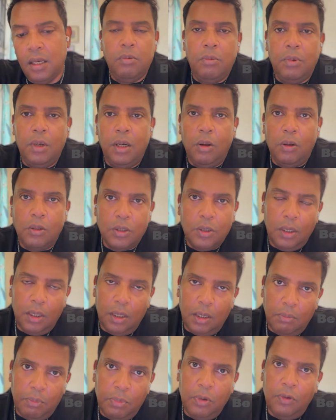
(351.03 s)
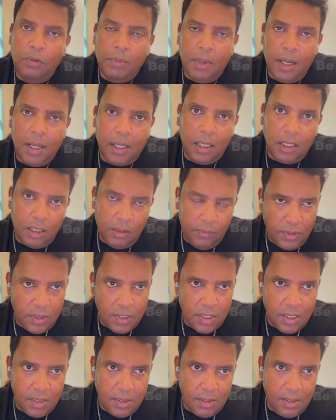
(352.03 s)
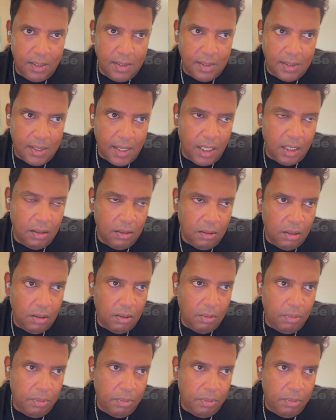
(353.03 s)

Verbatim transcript: will also improve market efficiencies and